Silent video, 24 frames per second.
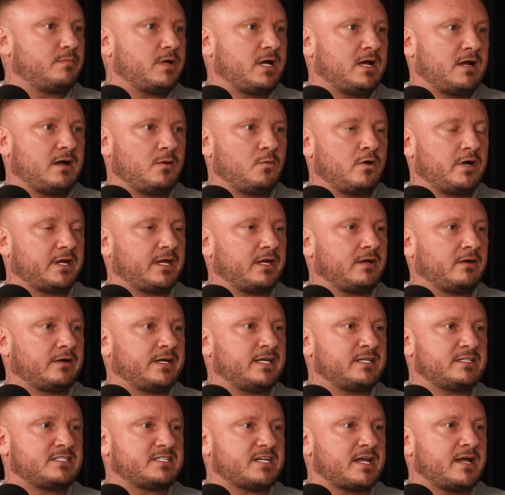working on
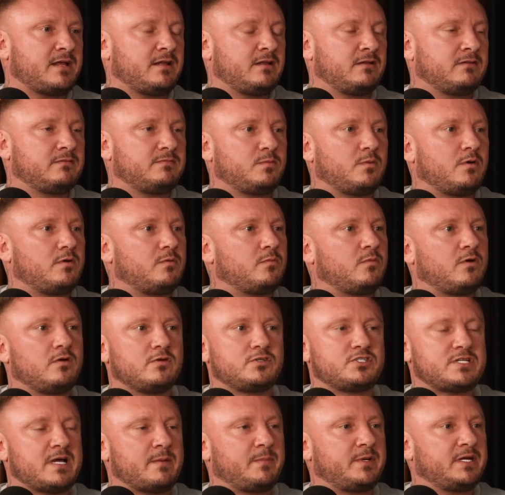intel,
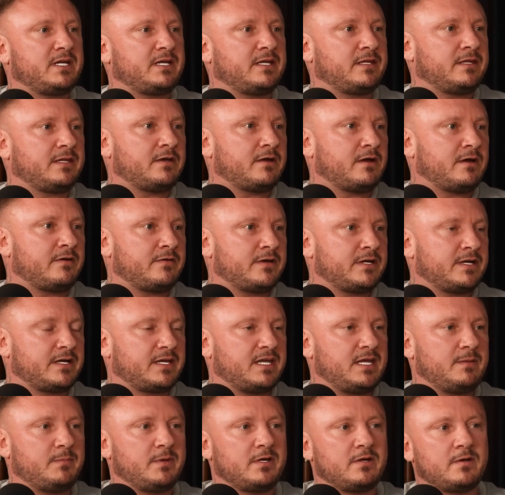what's happening in the area,
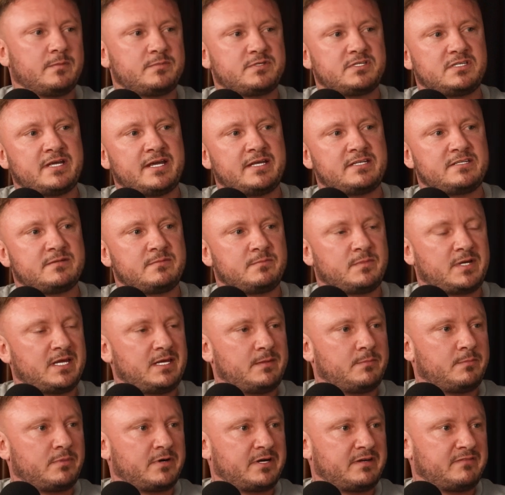keeping up to date and keep
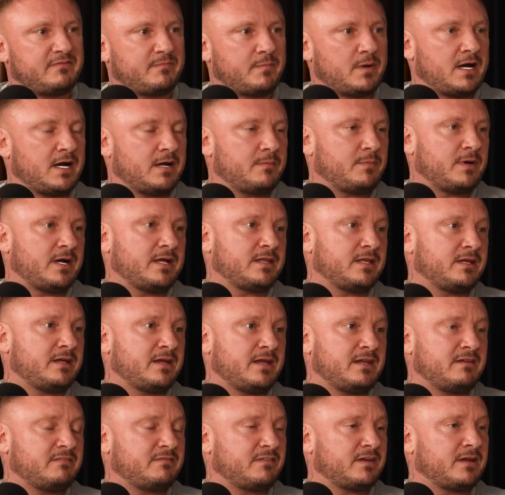briefed by the
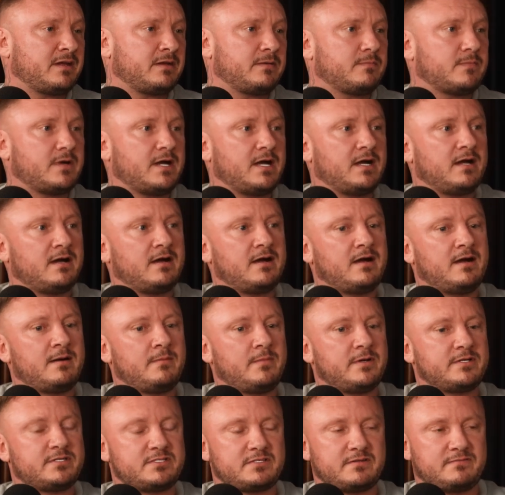Navy.
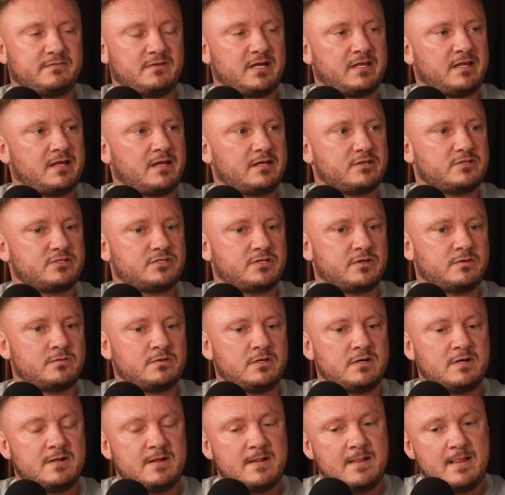And stuff like that. So
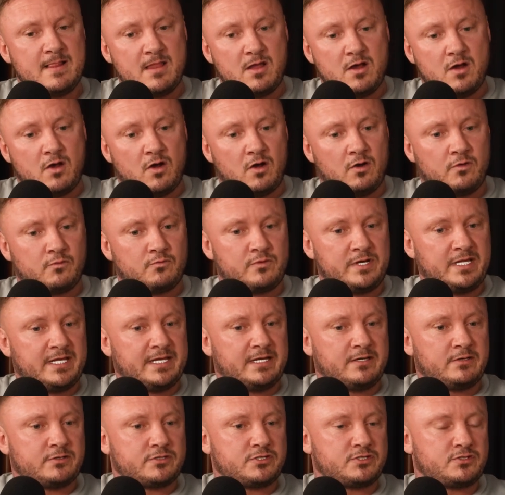all really
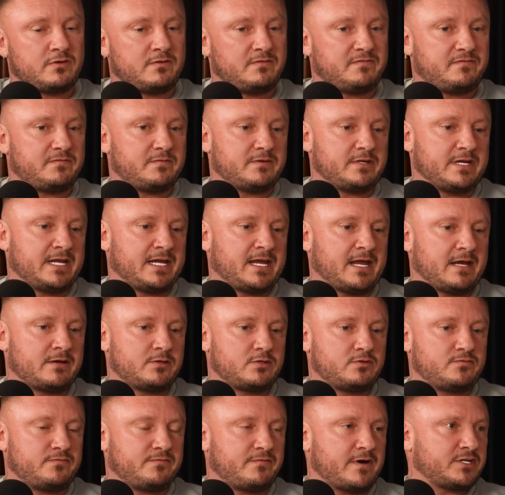good stuff. And again,
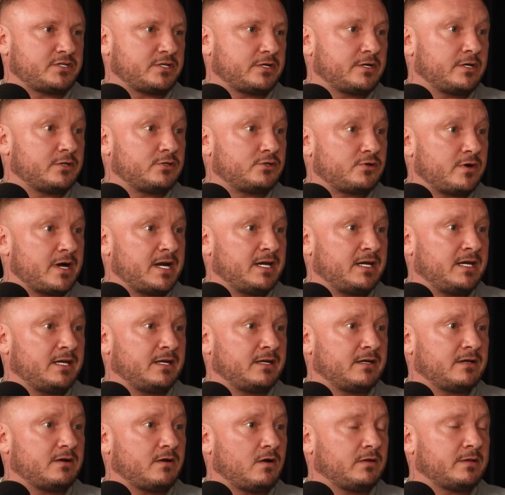fresh out of
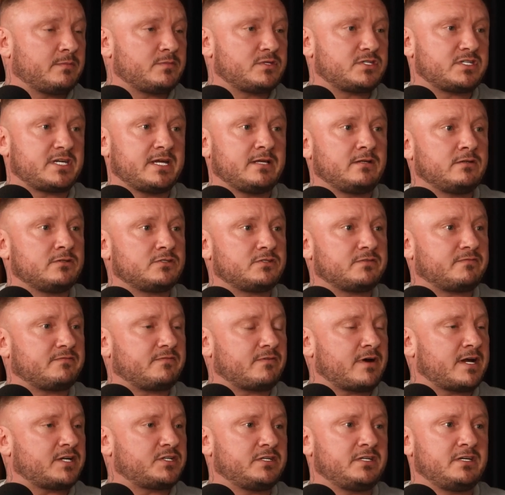training, all them skills are
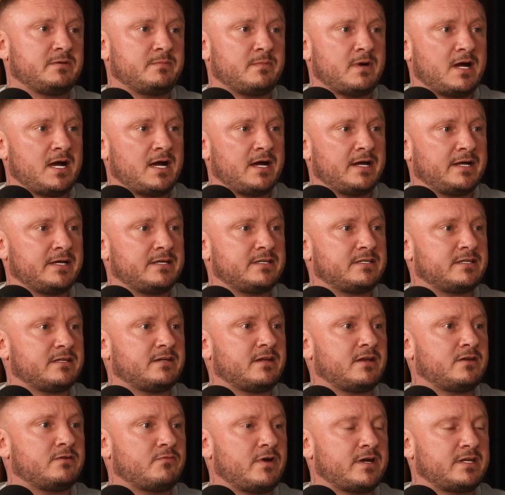fresh in your mind
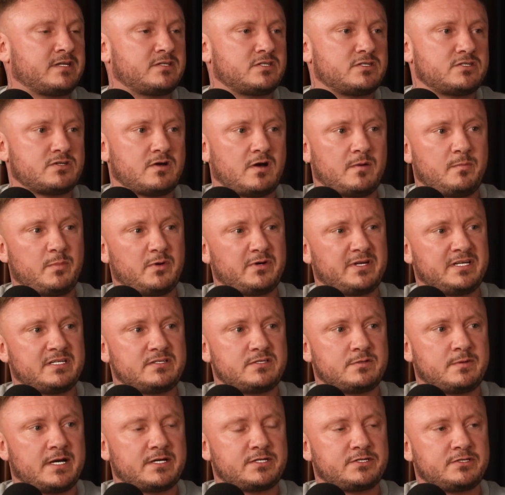and ready to sort of put
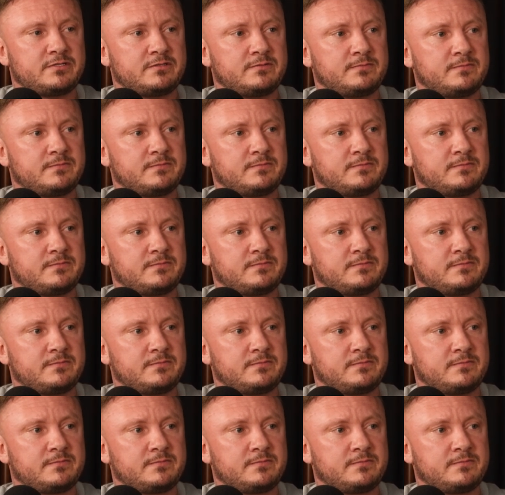into action.